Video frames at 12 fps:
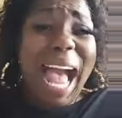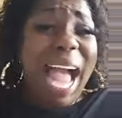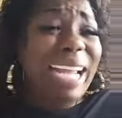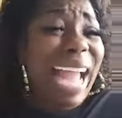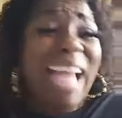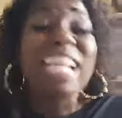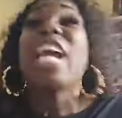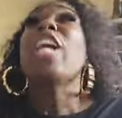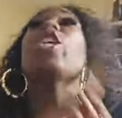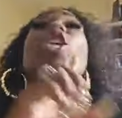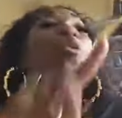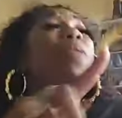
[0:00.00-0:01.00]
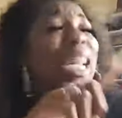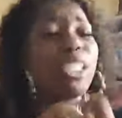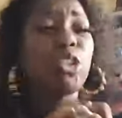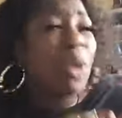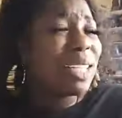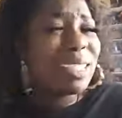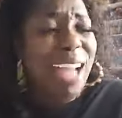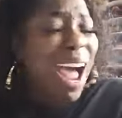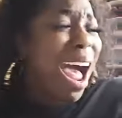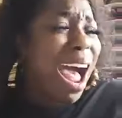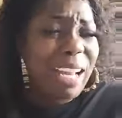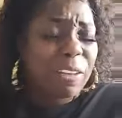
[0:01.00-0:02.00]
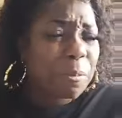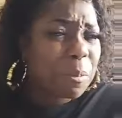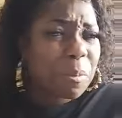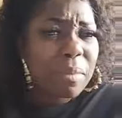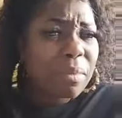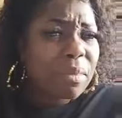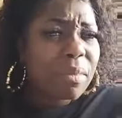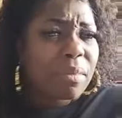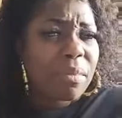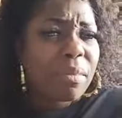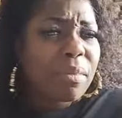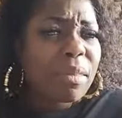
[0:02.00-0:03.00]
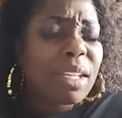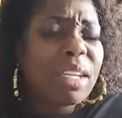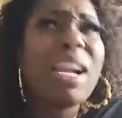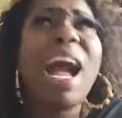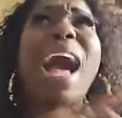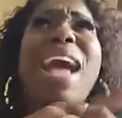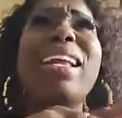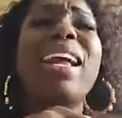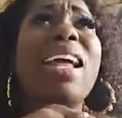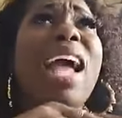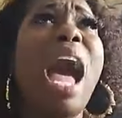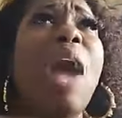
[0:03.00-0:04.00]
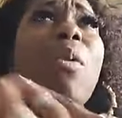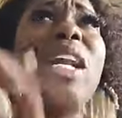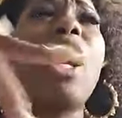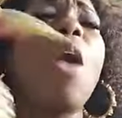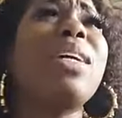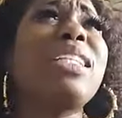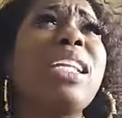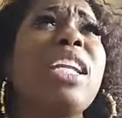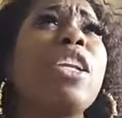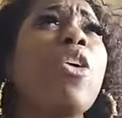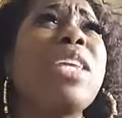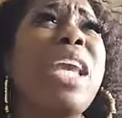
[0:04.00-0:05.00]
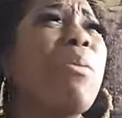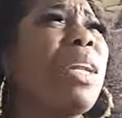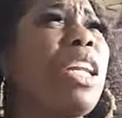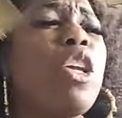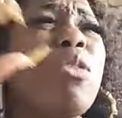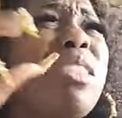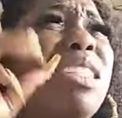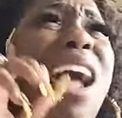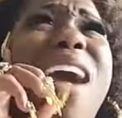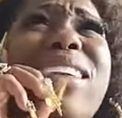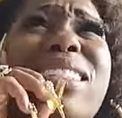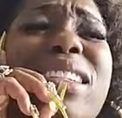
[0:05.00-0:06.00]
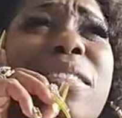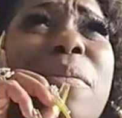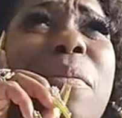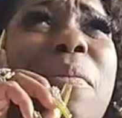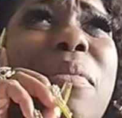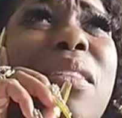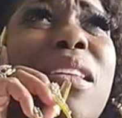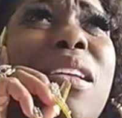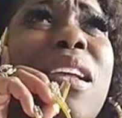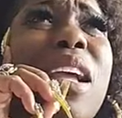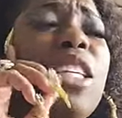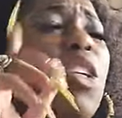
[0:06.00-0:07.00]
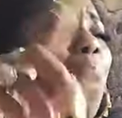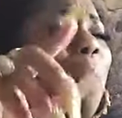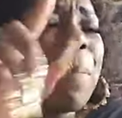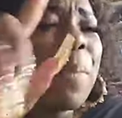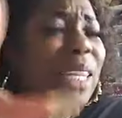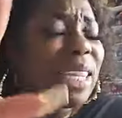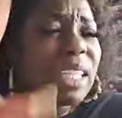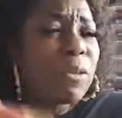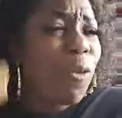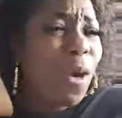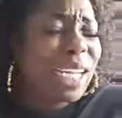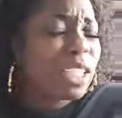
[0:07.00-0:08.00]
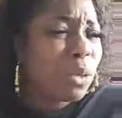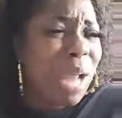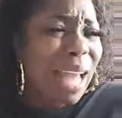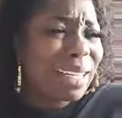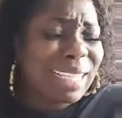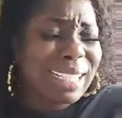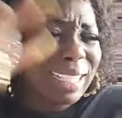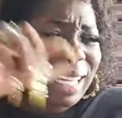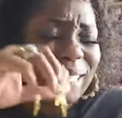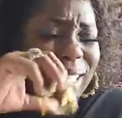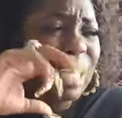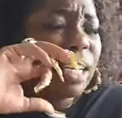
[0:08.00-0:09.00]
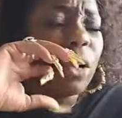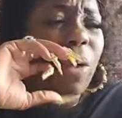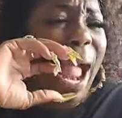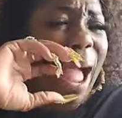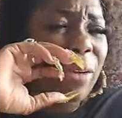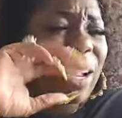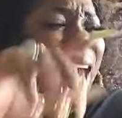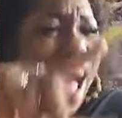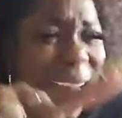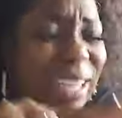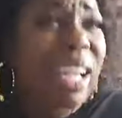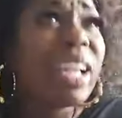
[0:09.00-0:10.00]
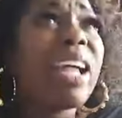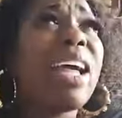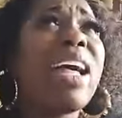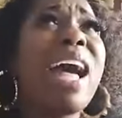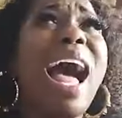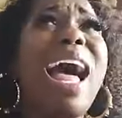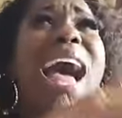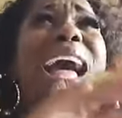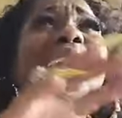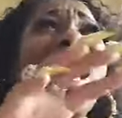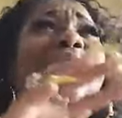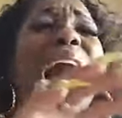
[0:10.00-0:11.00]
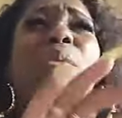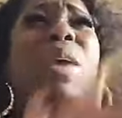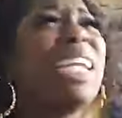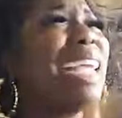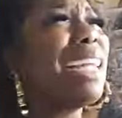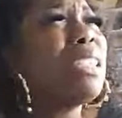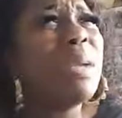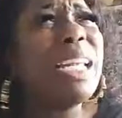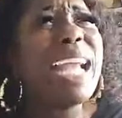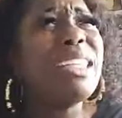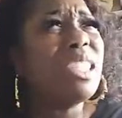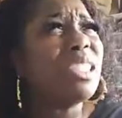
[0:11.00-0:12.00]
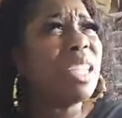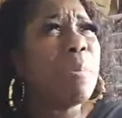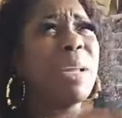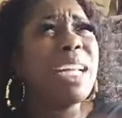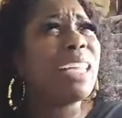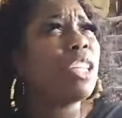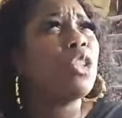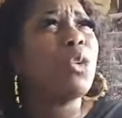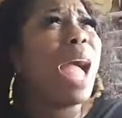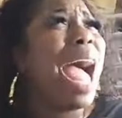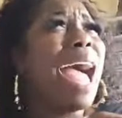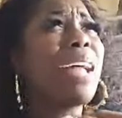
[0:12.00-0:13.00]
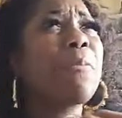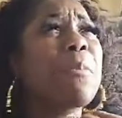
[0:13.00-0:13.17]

I got. You got to trust God. God, I want to go into the new year with a new start. So I'm going to put this $42.10 in the ground. God, I, I, I want to get this relationship another try.